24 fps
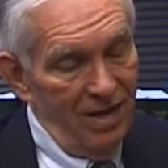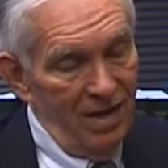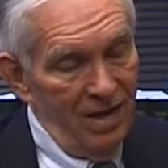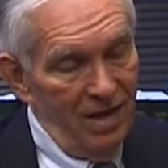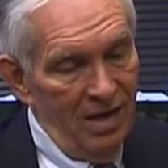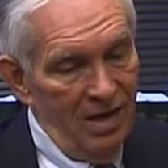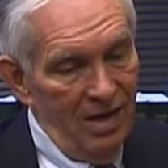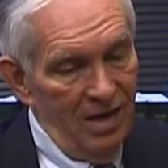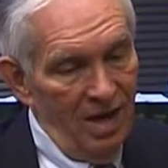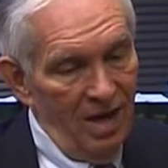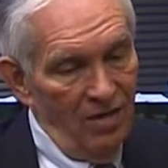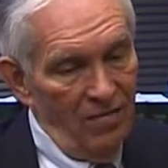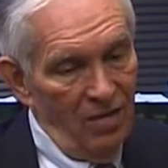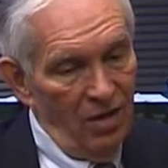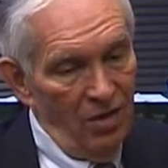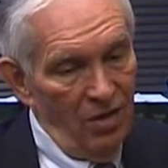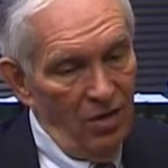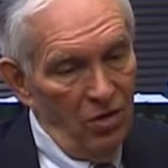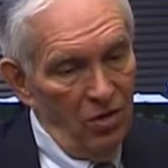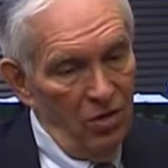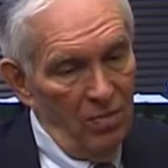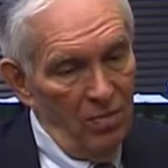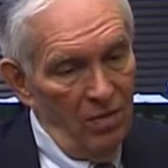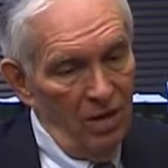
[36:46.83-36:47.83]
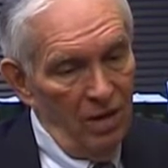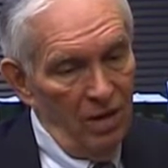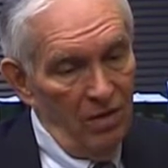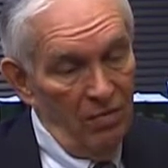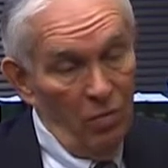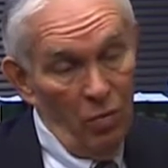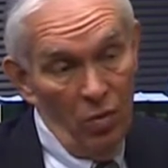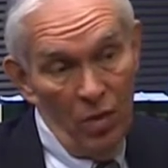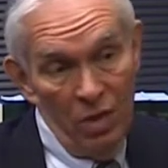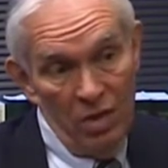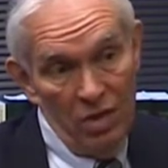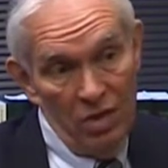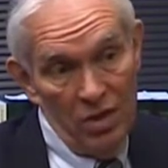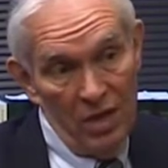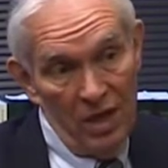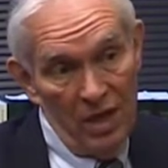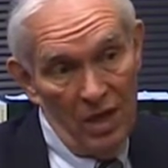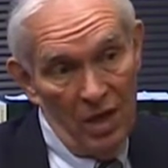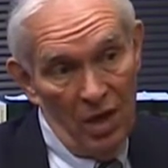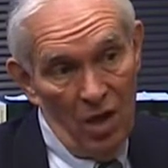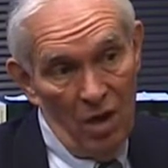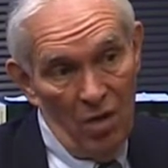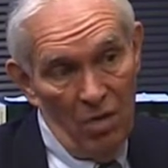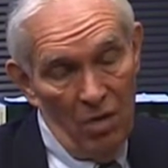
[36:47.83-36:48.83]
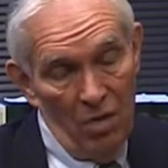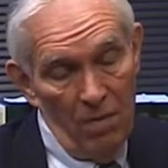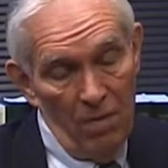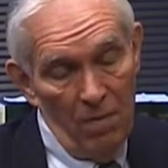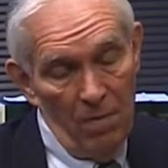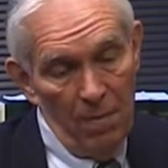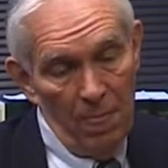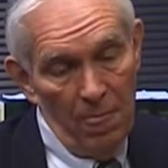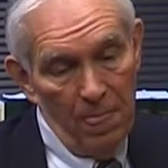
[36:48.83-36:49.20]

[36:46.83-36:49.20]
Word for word: I've done a good bit of real estate law.